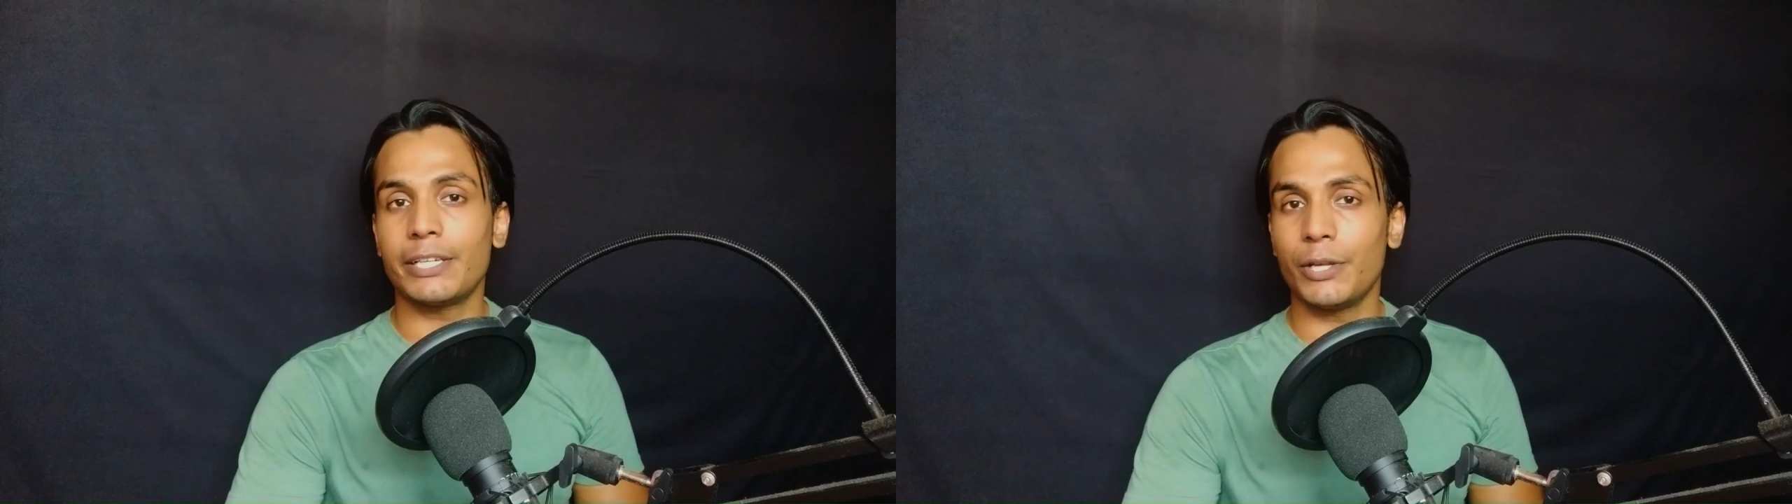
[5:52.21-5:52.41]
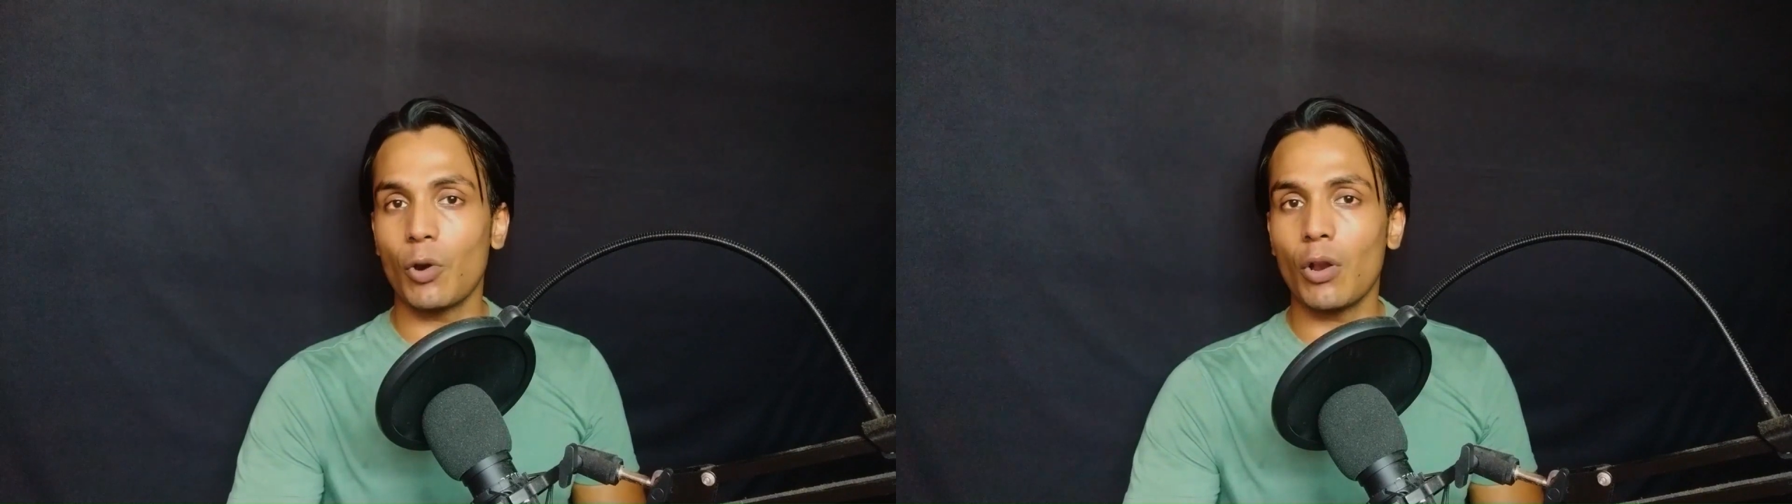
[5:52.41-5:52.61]

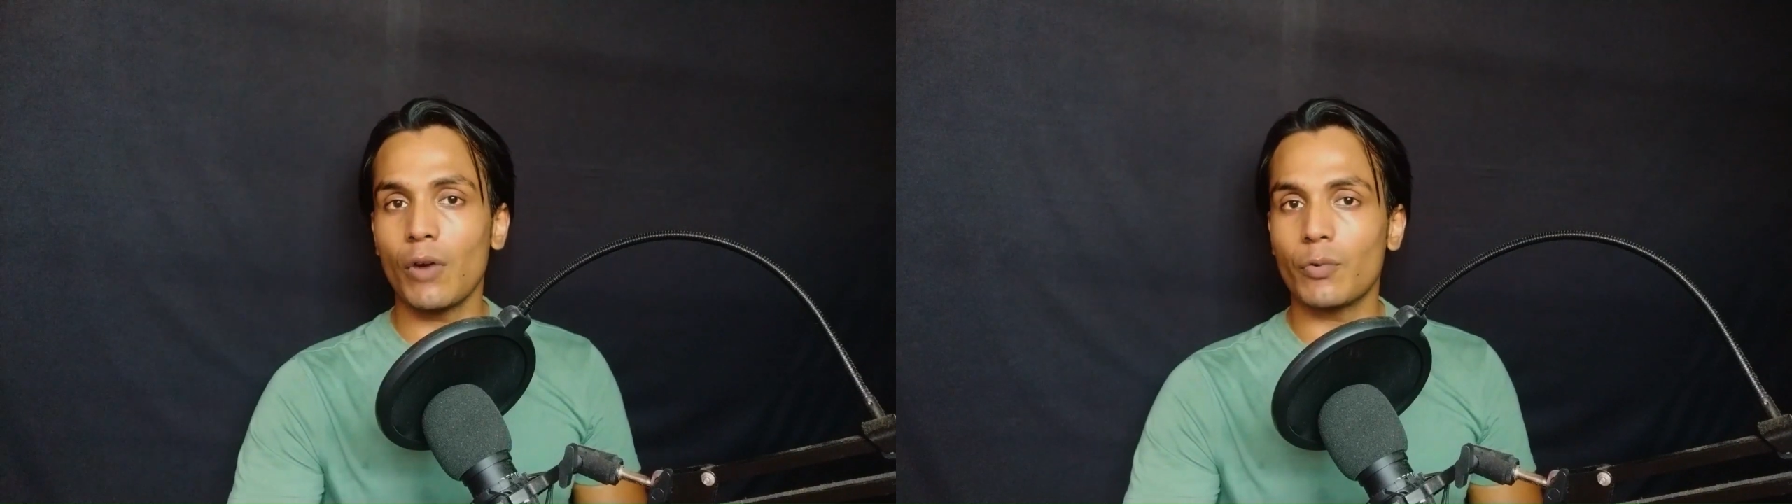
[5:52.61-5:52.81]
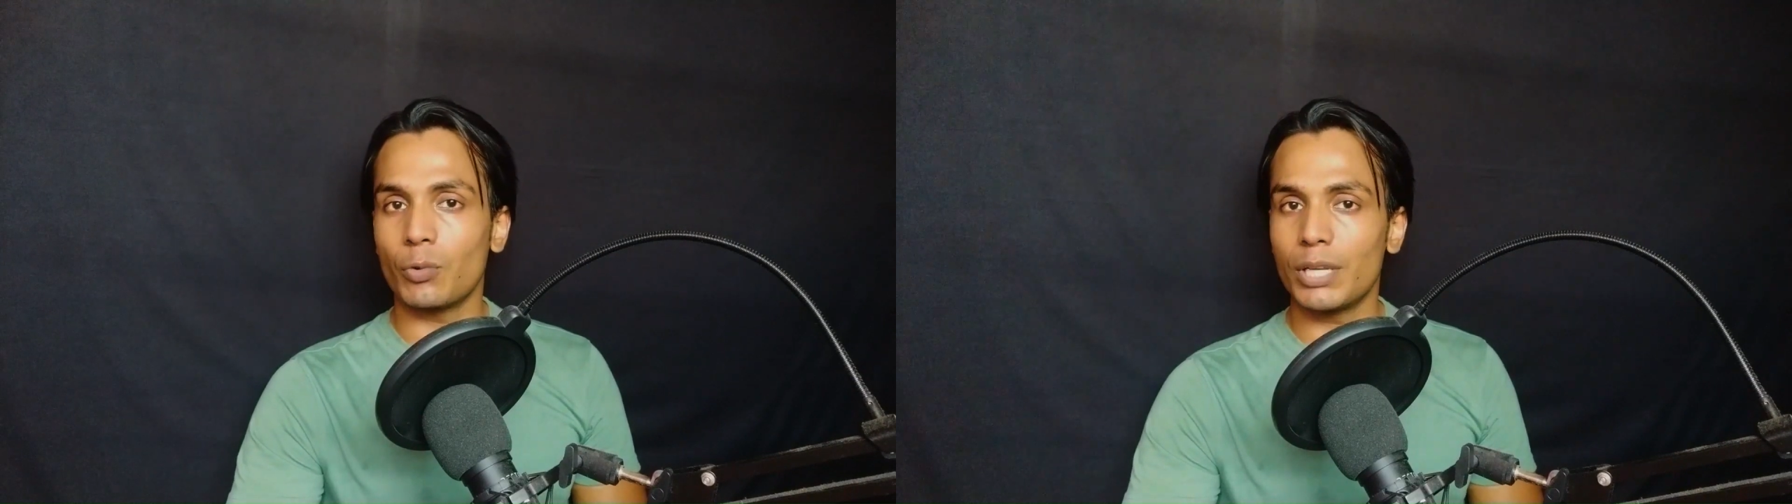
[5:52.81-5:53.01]
recall
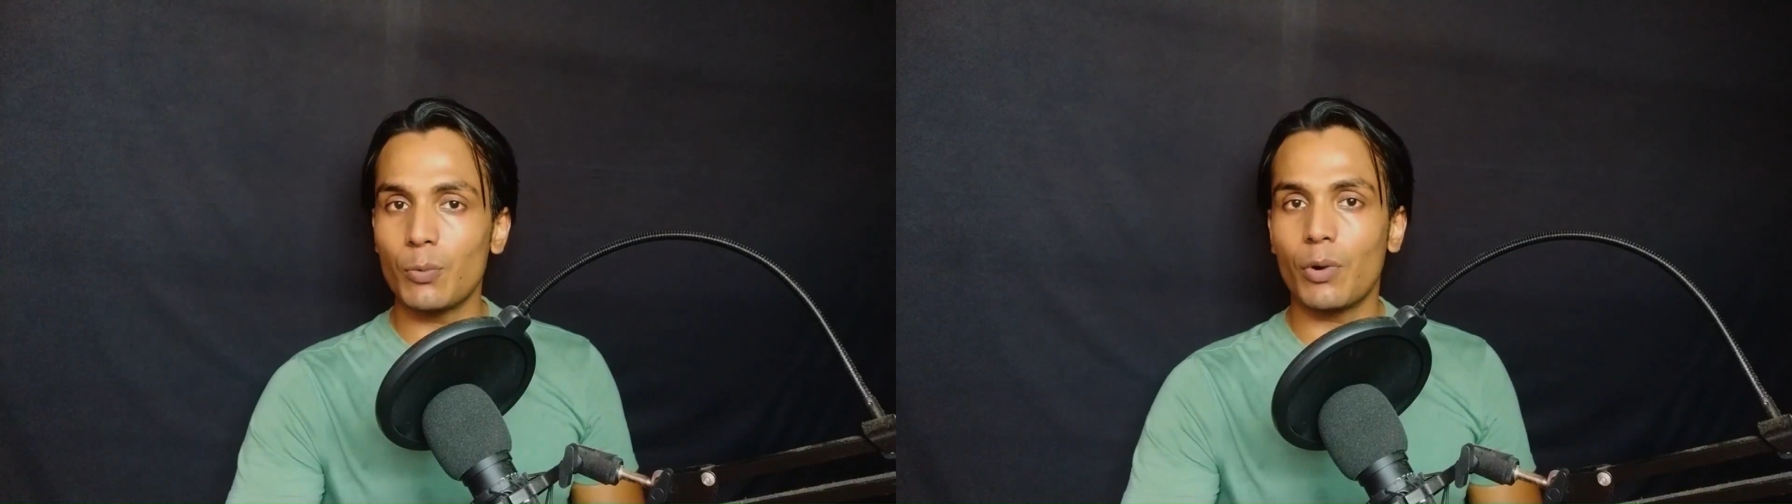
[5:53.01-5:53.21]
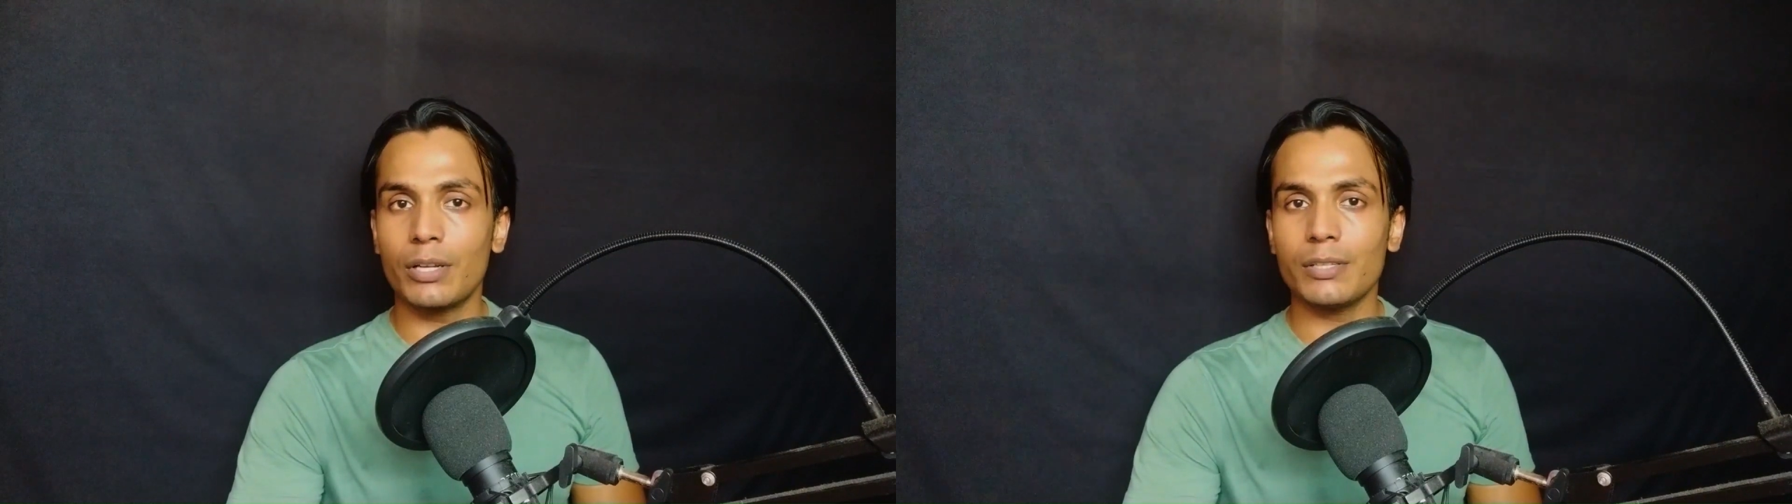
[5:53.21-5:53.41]
of only
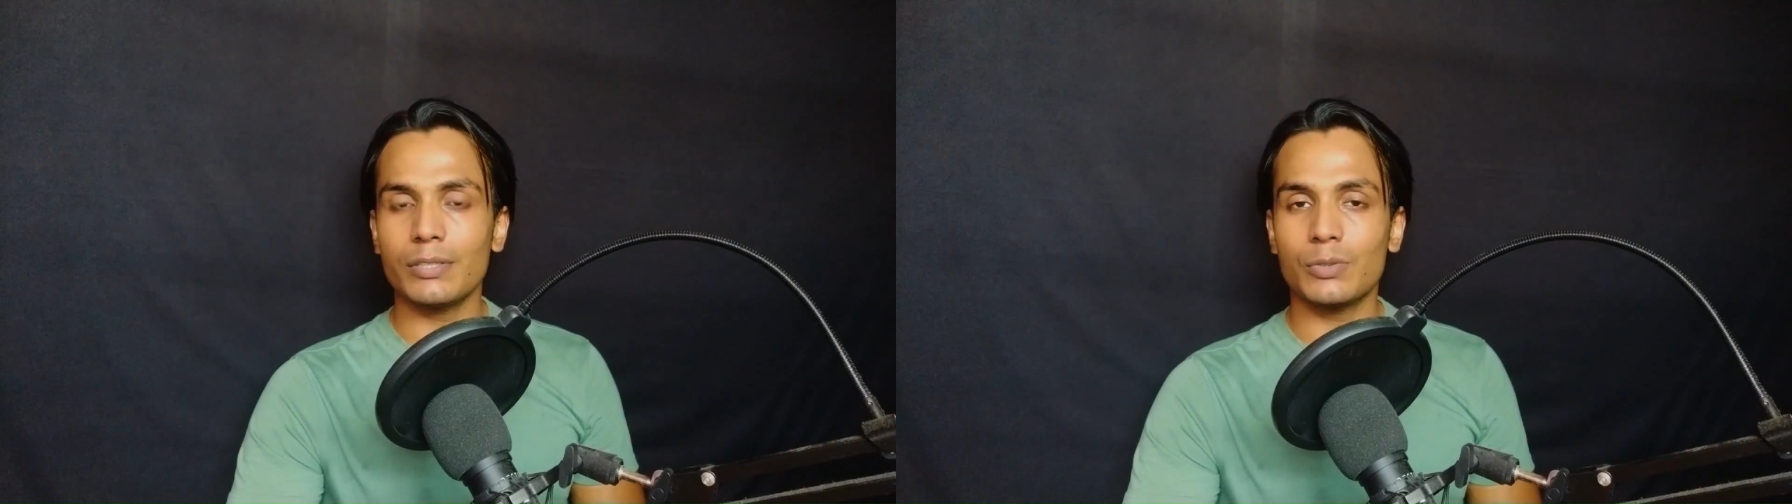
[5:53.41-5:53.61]
1,